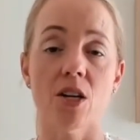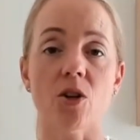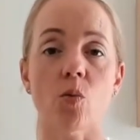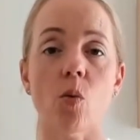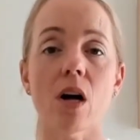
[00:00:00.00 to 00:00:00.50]

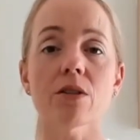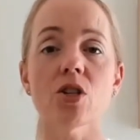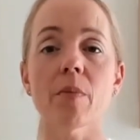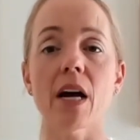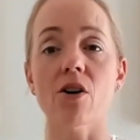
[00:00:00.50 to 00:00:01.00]
So
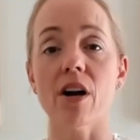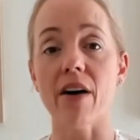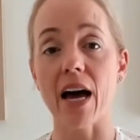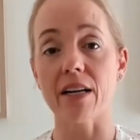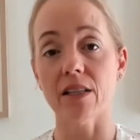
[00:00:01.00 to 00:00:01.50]
whilst you may not have
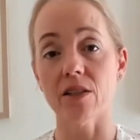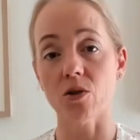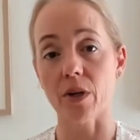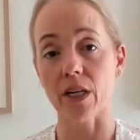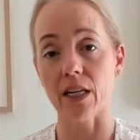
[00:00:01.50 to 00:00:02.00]
access
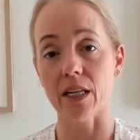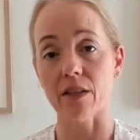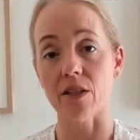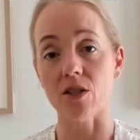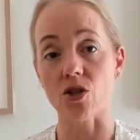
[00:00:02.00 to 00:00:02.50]
to a
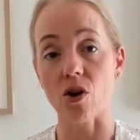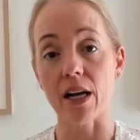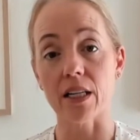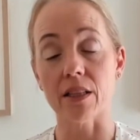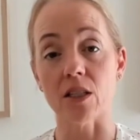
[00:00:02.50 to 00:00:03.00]
clinic that's
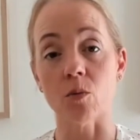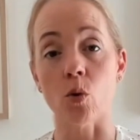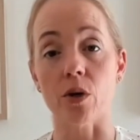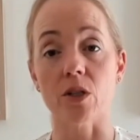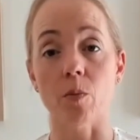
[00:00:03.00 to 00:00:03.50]
trialling these
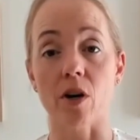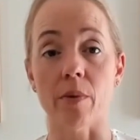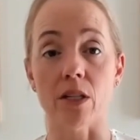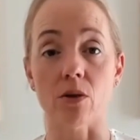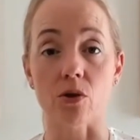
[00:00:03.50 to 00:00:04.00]
more
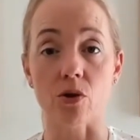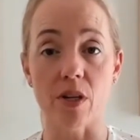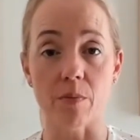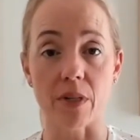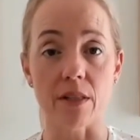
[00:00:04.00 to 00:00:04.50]
experimental
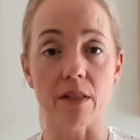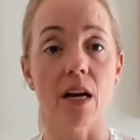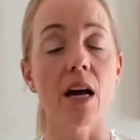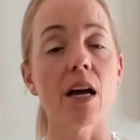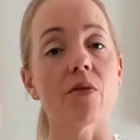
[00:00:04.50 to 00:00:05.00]
treatments
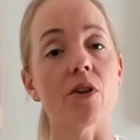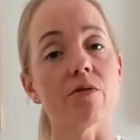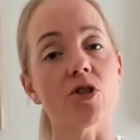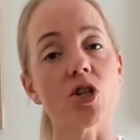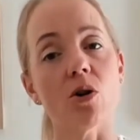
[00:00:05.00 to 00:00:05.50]
that
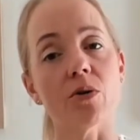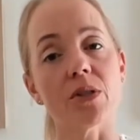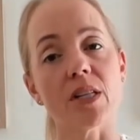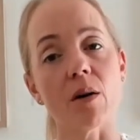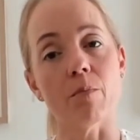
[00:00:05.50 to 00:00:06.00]
have shown
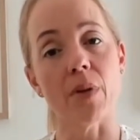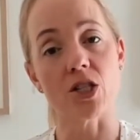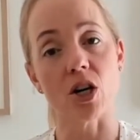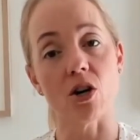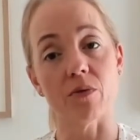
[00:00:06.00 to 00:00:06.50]
some
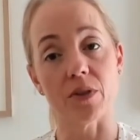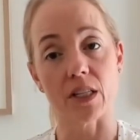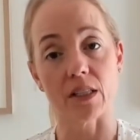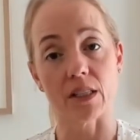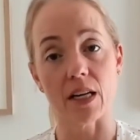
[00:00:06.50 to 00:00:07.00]
measure of
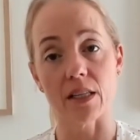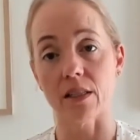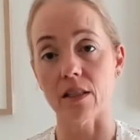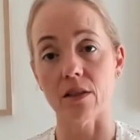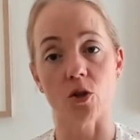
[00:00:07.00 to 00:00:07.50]

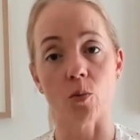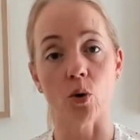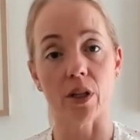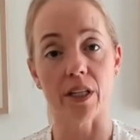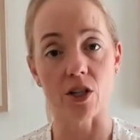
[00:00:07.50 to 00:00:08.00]
success in
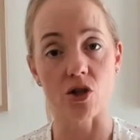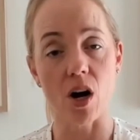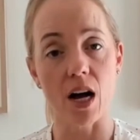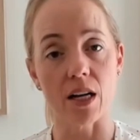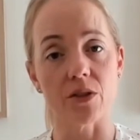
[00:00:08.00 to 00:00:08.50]
small clinic
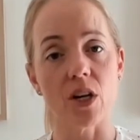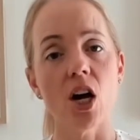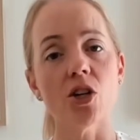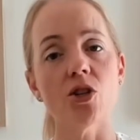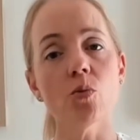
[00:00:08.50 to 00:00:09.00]
trials,
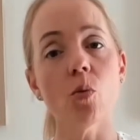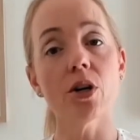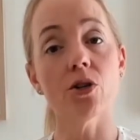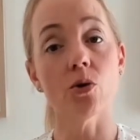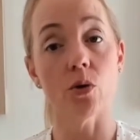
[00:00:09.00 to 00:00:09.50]
you
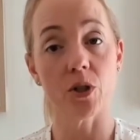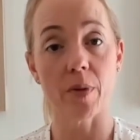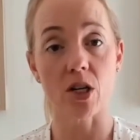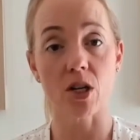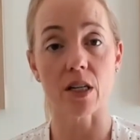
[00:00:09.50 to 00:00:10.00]
want your
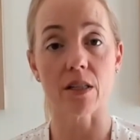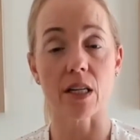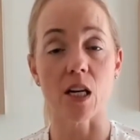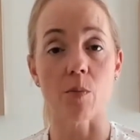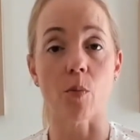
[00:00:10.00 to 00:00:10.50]
specialist
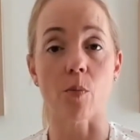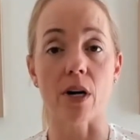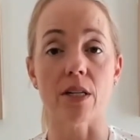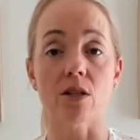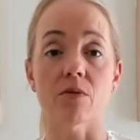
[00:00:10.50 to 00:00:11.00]
to keep
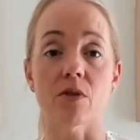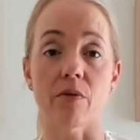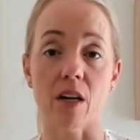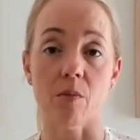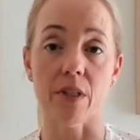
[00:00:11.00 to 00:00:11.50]
abreast of
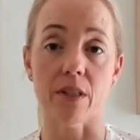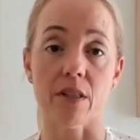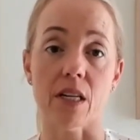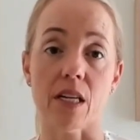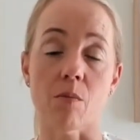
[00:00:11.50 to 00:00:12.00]

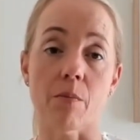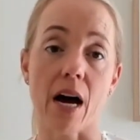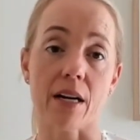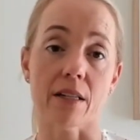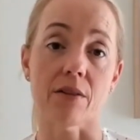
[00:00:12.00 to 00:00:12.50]
developments that
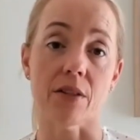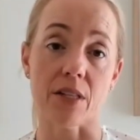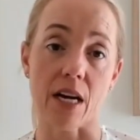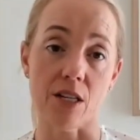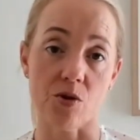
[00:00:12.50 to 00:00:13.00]
impact
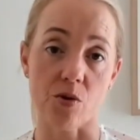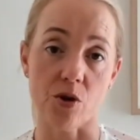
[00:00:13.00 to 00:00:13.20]
this age